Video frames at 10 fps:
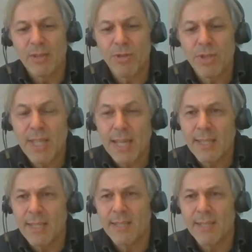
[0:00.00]
to
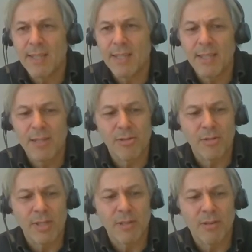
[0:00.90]
study the
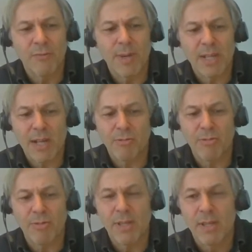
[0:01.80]
history of my
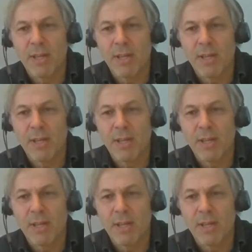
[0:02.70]
country.